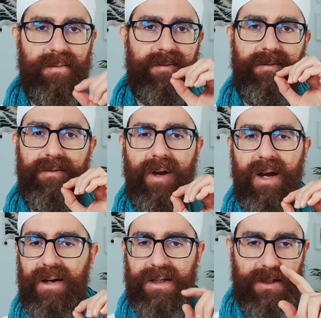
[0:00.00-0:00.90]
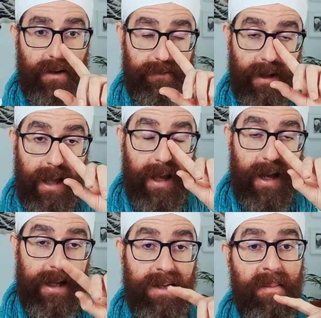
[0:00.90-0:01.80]
Very soft.
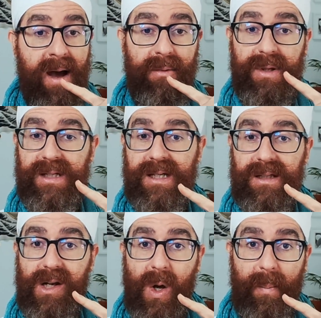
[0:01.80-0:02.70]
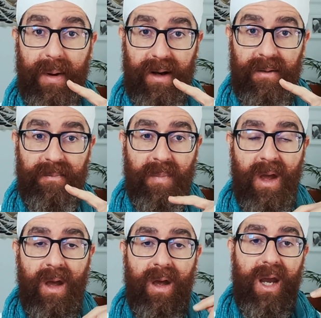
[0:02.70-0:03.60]
And the mouth is still open.
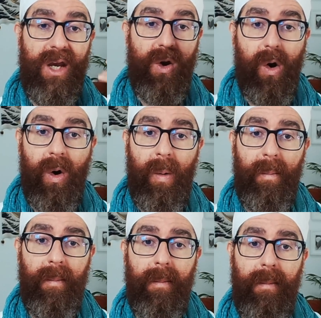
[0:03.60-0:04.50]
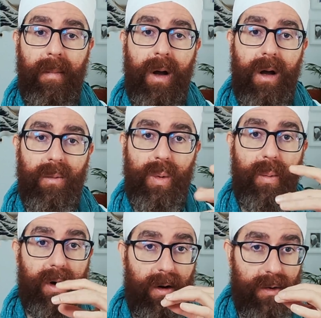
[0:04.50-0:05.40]
In Om, we
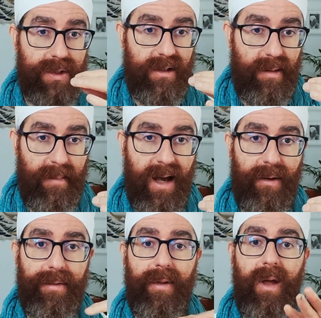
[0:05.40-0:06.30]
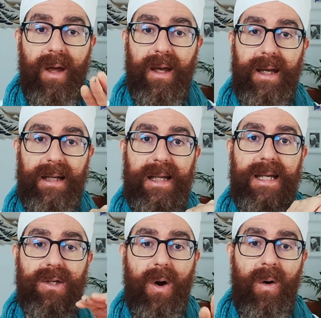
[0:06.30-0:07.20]
were closing the mouth. In
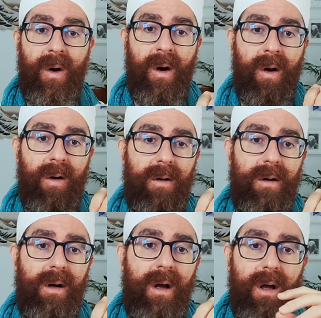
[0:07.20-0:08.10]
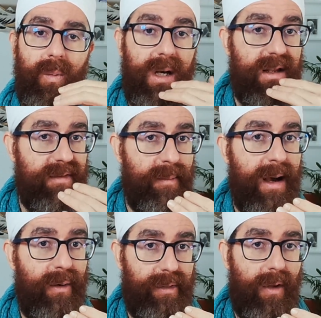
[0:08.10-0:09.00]
this Ong, we leave the
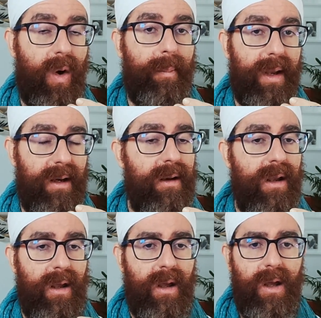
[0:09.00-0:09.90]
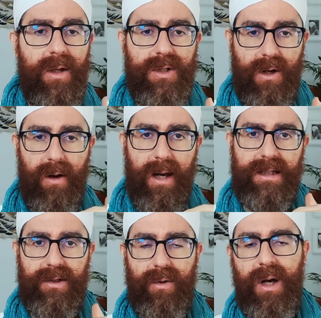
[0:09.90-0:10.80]
mouth open. So
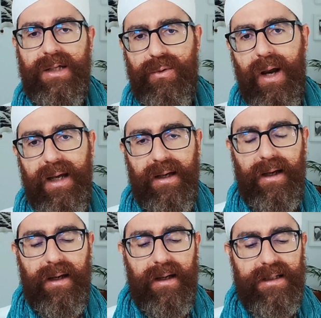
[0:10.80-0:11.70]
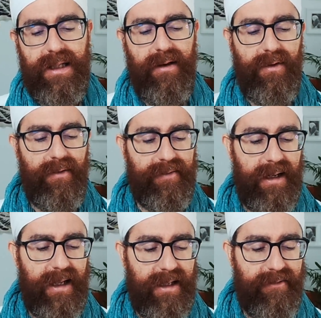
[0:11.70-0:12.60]
let's try it again and see if you
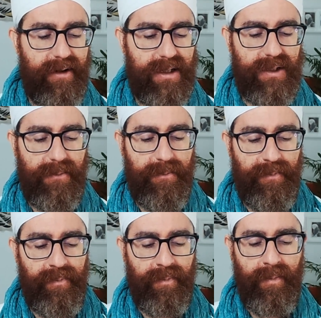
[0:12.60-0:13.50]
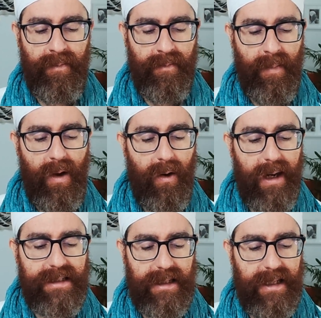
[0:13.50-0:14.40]
feel the difference. Or
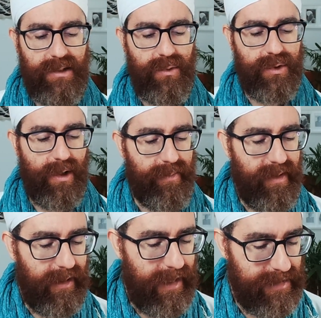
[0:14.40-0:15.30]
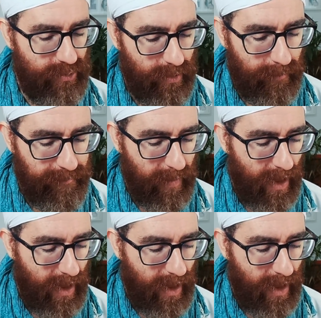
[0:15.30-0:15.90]
let's do something. Let's do